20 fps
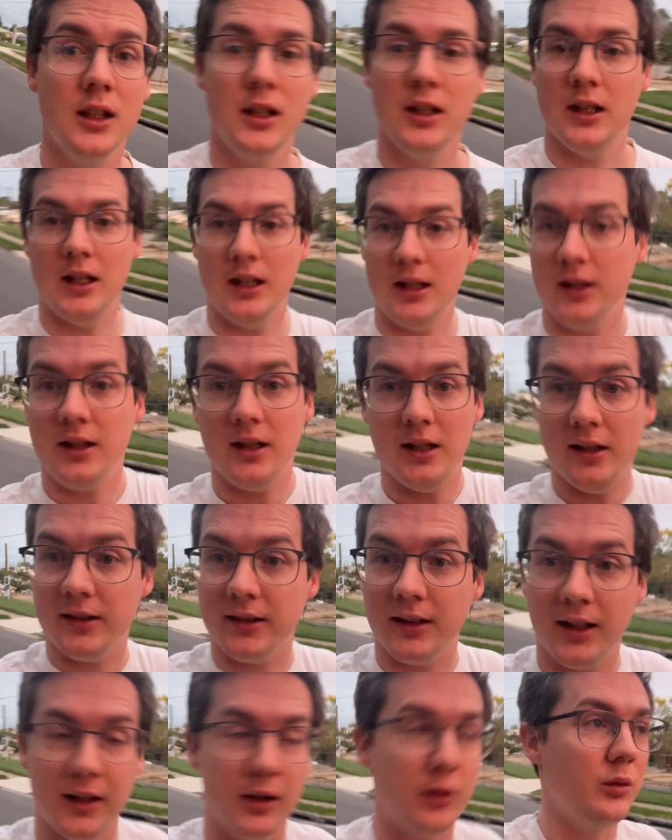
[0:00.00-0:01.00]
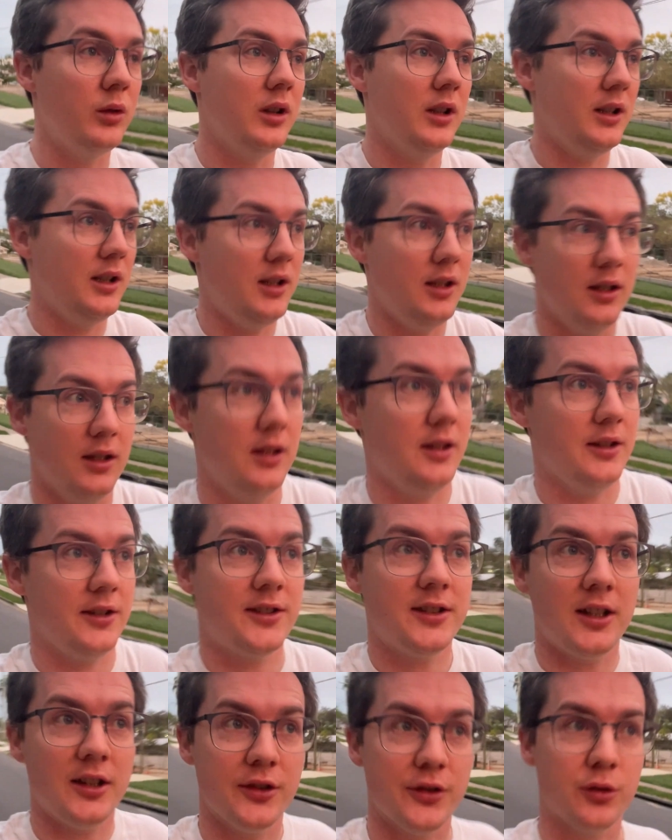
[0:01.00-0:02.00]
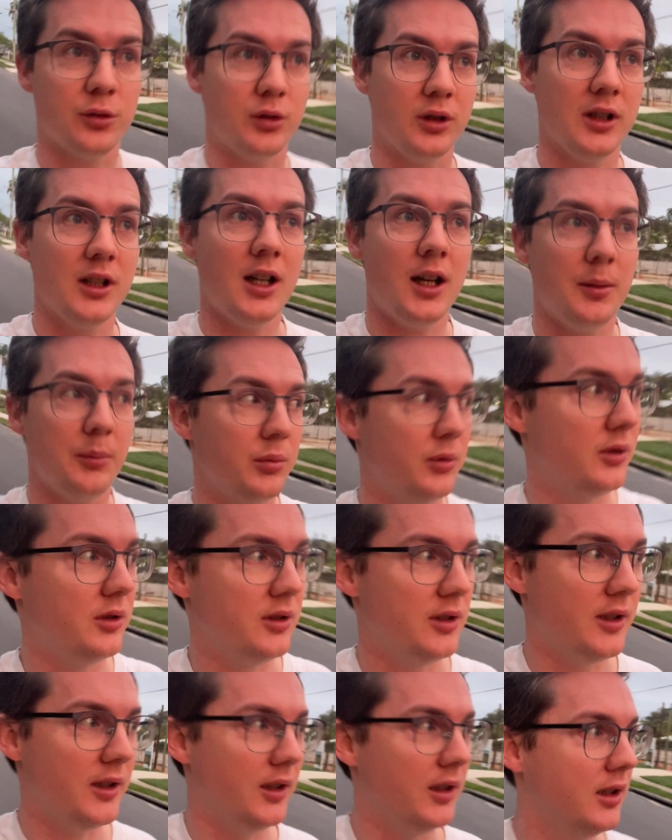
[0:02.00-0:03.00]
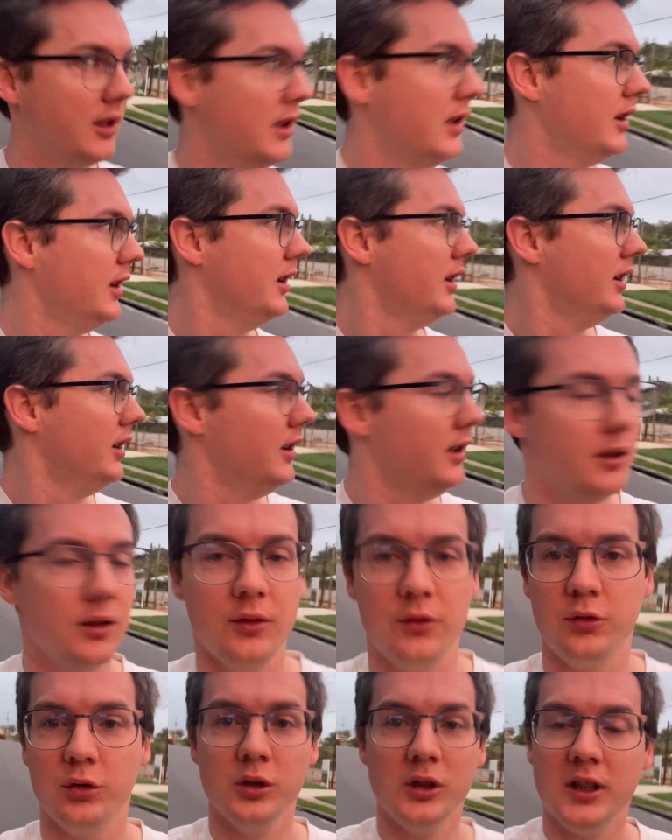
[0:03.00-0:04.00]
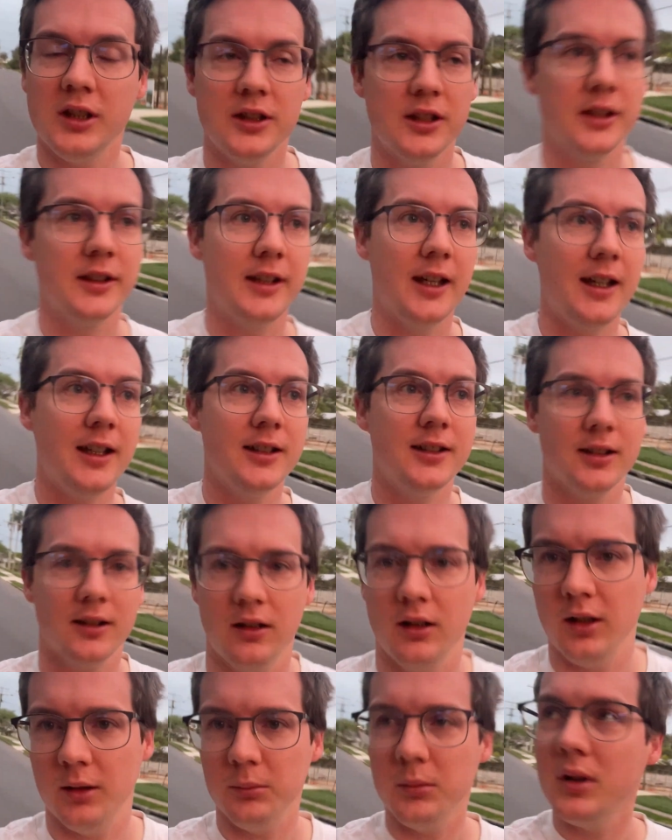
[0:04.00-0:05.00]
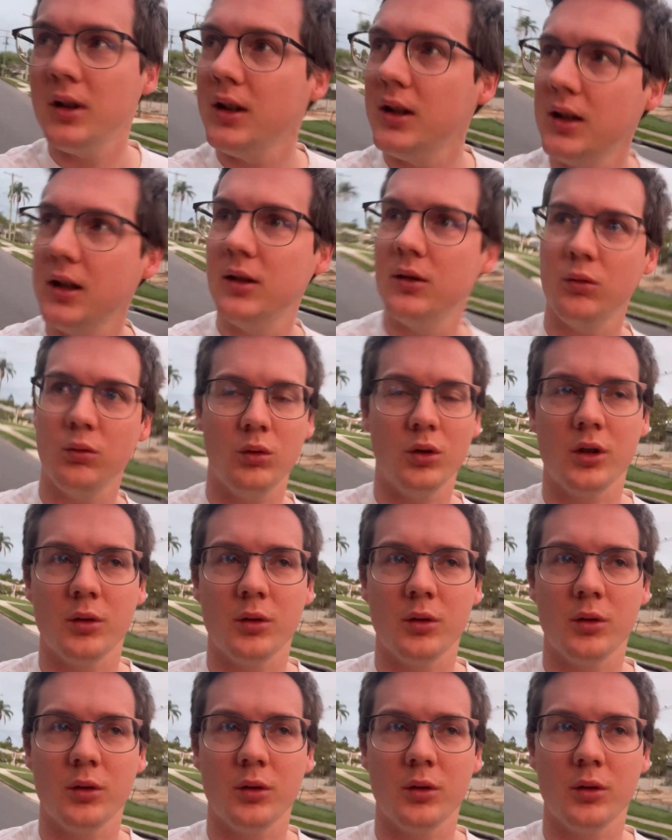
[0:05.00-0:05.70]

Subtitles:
It's like the sun's already up. We're fully in the daytime. What are